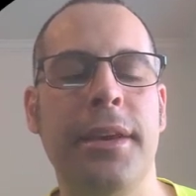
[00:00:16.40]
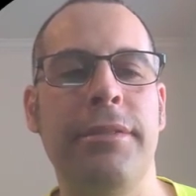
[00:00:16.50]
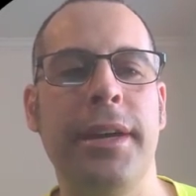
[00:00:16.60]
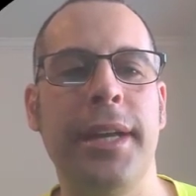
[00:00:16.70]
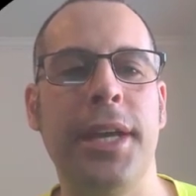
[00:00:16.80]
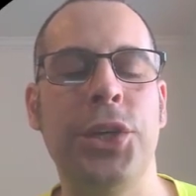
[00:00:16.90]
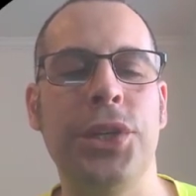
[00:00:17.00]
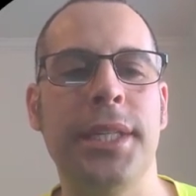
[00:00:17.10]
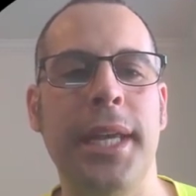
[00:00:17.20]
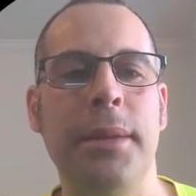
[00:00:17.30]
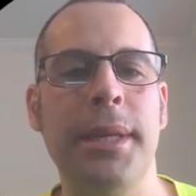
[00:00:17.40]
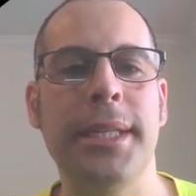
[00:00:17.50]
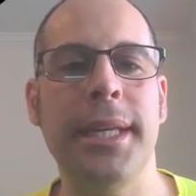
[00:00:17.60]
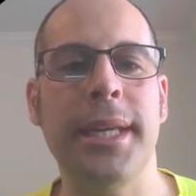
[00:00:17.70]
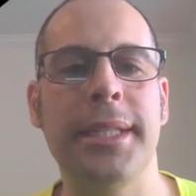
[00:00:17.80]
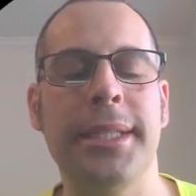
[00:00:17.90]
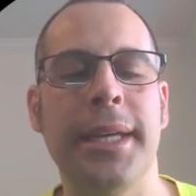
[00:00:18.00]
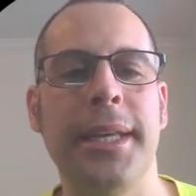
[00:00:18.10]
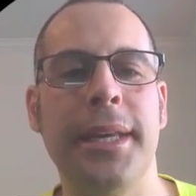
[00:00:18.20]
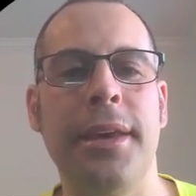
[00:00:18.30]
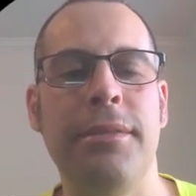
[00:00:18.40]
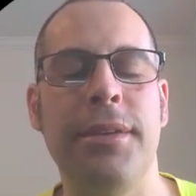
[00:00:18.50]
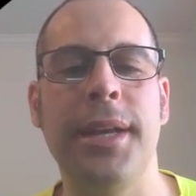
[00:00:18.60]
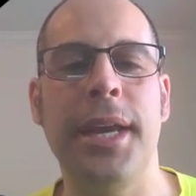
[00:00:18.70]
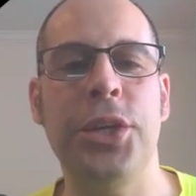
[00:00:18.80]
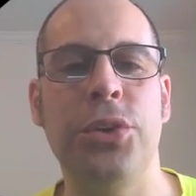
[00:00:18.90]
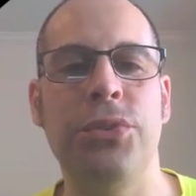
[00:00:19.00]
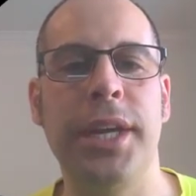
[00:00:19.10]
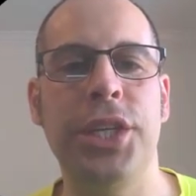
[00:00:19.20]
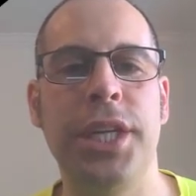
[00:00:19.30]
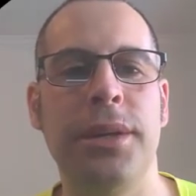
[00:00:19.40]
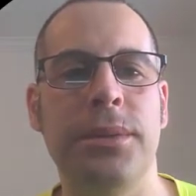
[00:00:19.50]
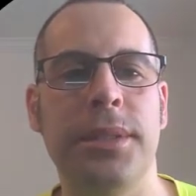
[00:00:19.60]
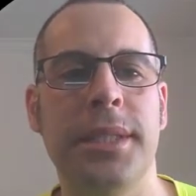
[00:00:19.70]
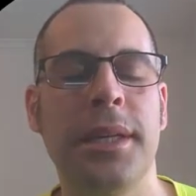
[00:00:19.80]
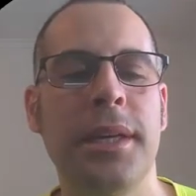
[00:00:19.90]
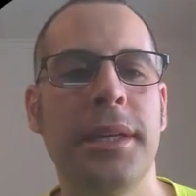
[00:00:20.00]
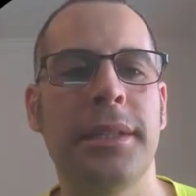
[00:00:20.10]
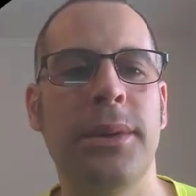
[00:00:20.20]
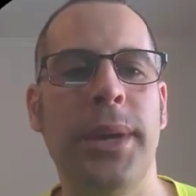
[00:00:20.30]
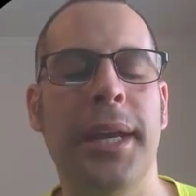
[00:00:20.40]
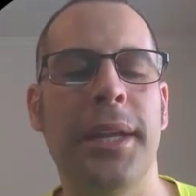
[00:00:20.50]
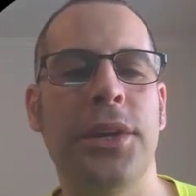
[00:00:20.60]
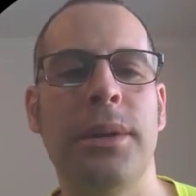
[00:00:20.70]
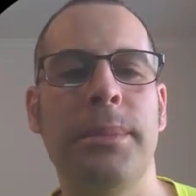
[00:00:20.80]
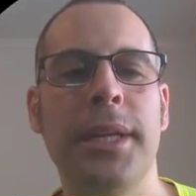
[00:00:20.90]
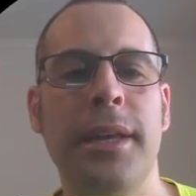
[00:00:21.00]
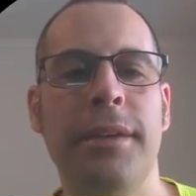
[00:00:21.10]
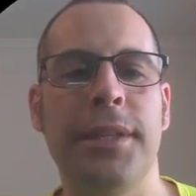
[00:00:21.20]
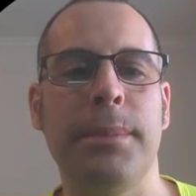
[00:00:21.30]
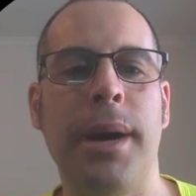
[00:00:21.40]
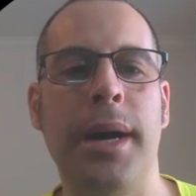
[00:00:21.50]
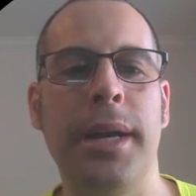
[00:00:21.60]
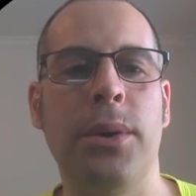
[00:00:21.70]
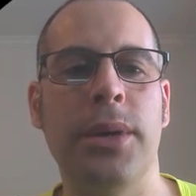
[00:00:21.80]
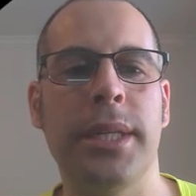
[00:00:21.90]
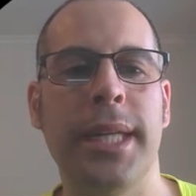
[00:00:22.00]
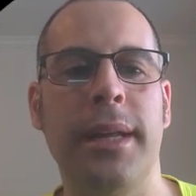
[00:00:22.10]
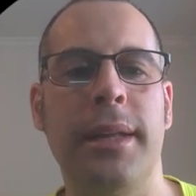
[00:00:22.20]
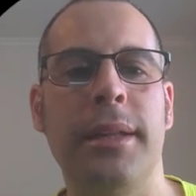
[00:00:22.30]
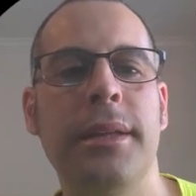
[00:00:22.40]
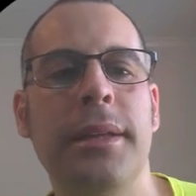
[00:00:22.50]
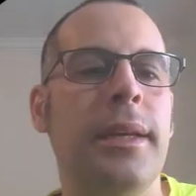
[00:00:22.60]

their financial statements and dissecting their financial ratios so we can determine if it's a buy or a sell.